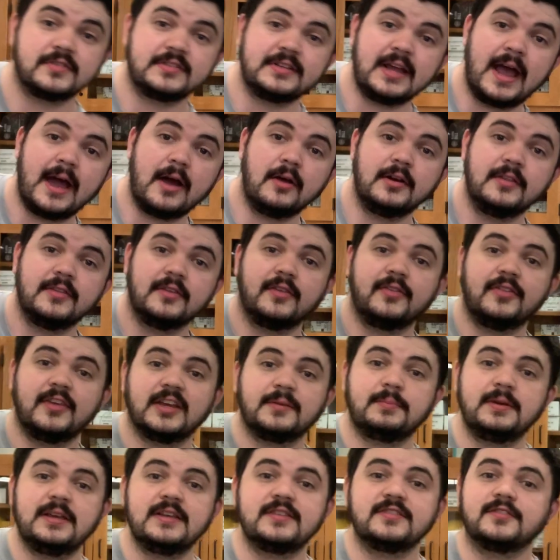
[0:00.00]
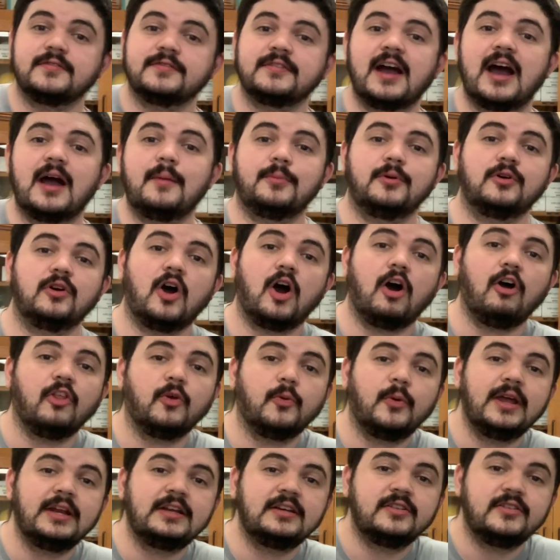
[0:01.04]
down in the thick piece of copper all the
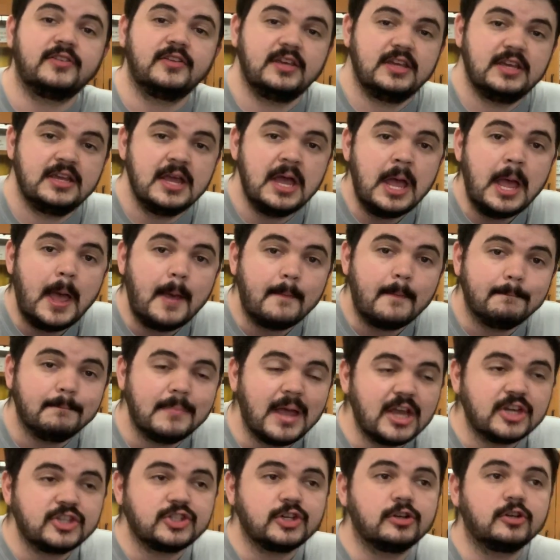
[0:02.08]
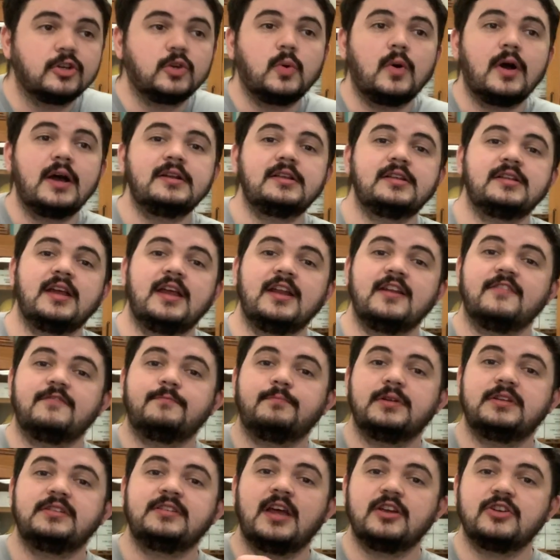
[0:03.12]
way to the measured quantitative
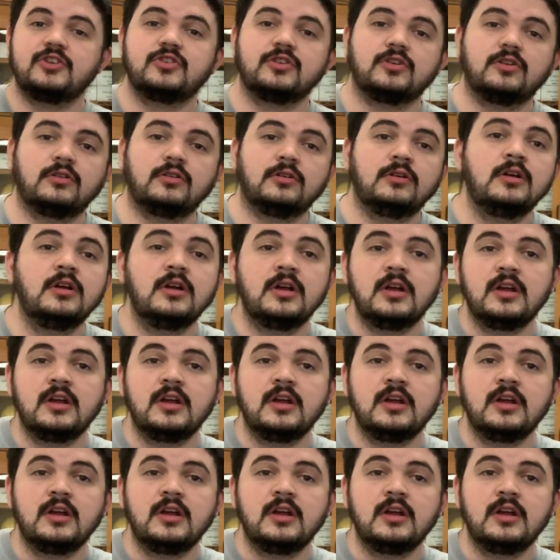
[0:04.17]
potential